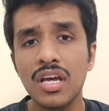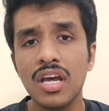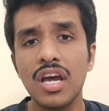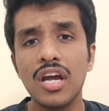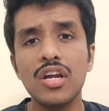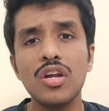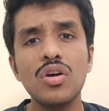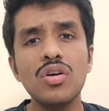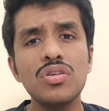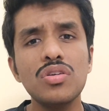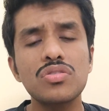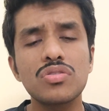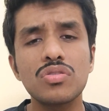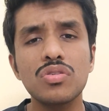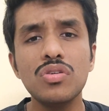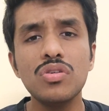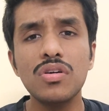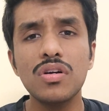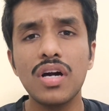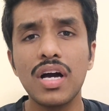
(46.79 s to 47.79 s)
And
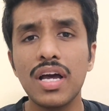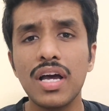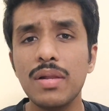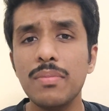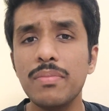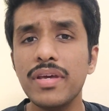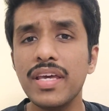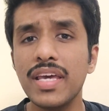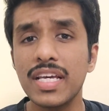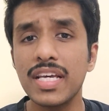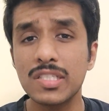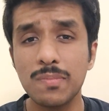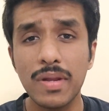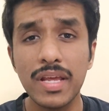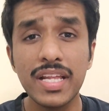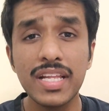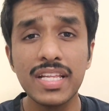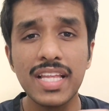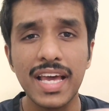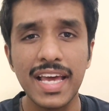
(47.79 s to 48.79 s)
also, I will be
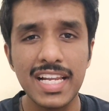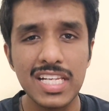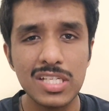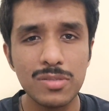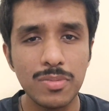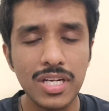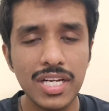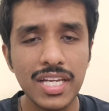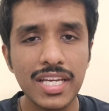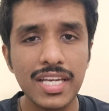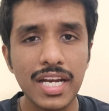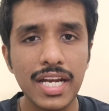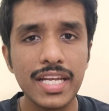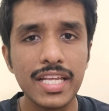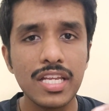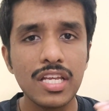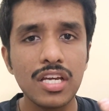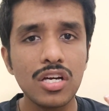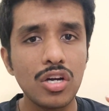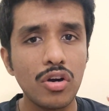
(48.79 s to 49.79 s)
explaining the eligibility
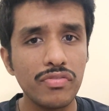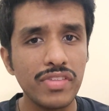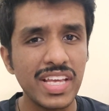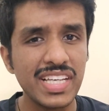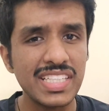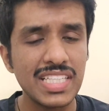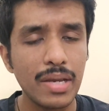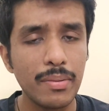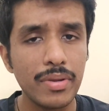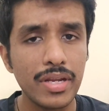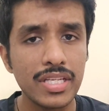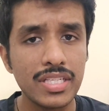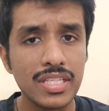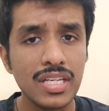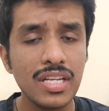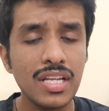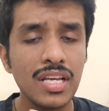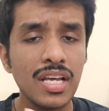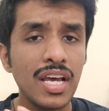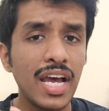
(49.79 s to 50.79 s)
criteria of the
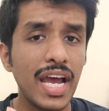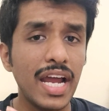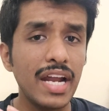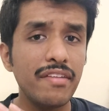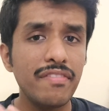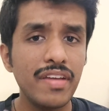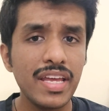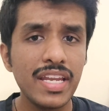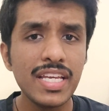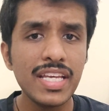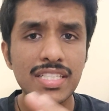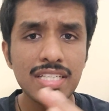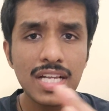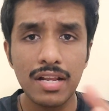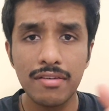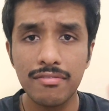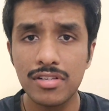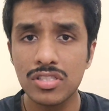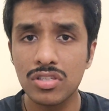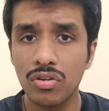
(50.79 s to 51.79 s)
examination and various
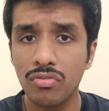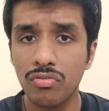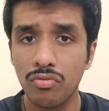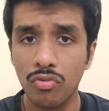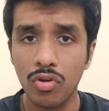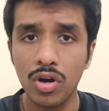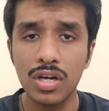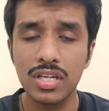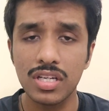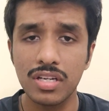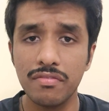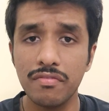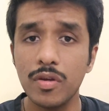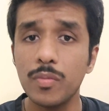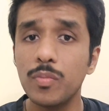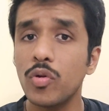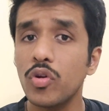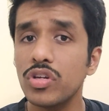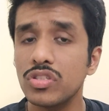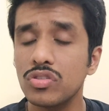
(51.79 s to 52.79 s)
levels of what
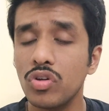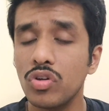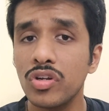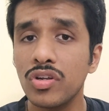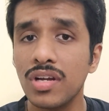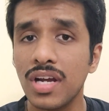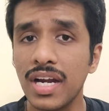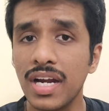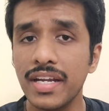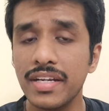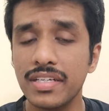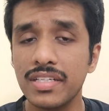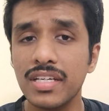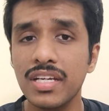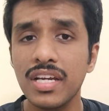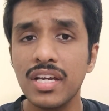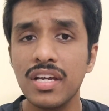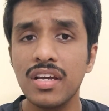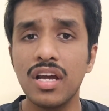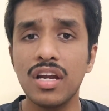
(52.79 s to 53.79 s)
Wipro is going to conduct,
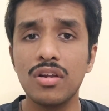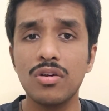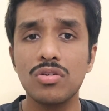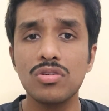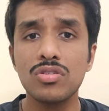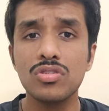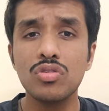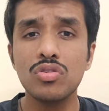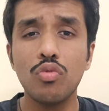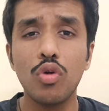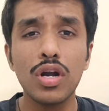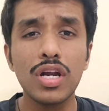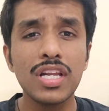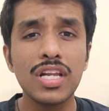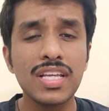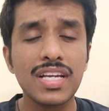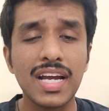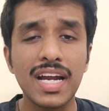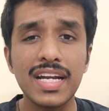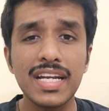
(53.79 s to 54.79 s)
and also what are
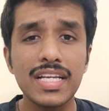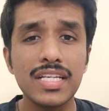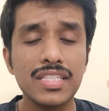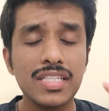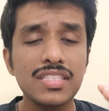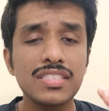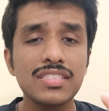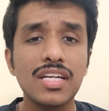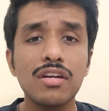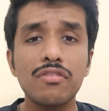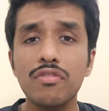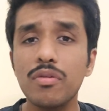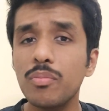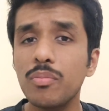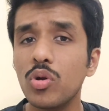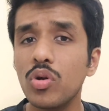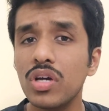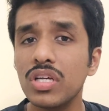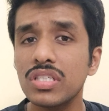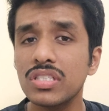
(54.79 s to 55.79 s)
the conditions that
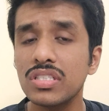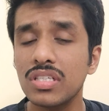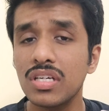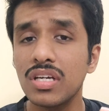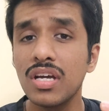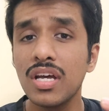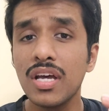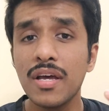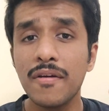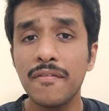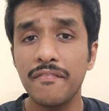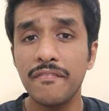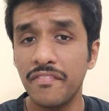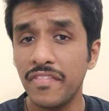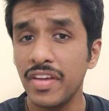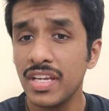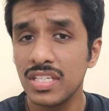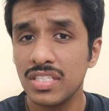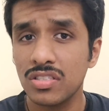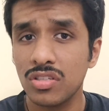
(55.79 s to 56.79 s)
Wipro has
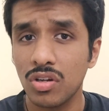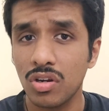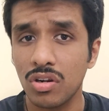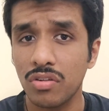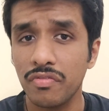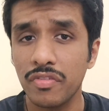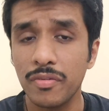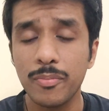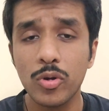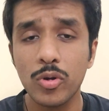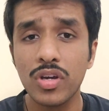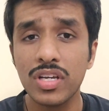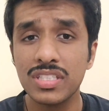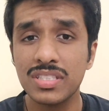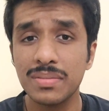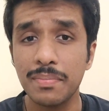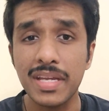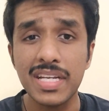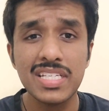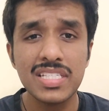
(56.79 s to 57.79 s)
faced or Wipro has
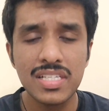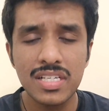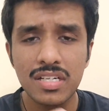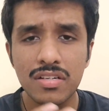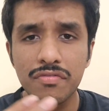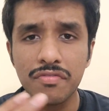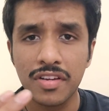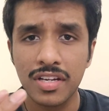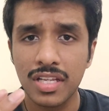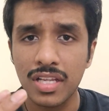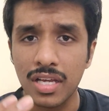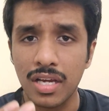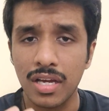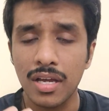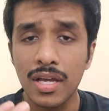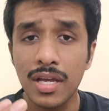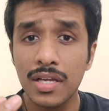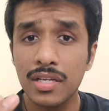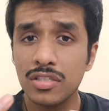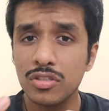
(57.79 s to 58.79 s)
mentioned for the
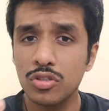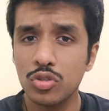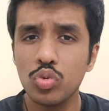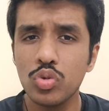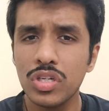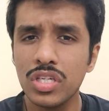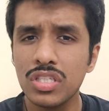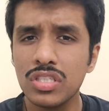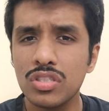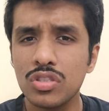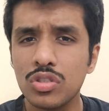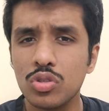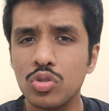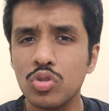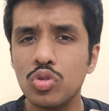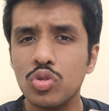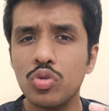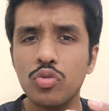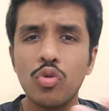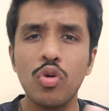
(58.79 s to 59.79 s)
students
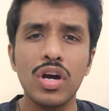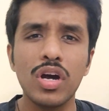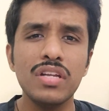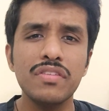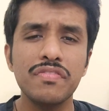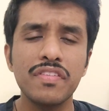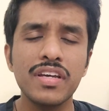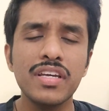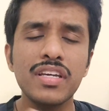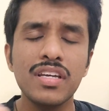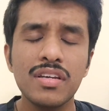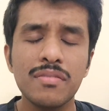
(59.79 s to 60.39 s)
to qualify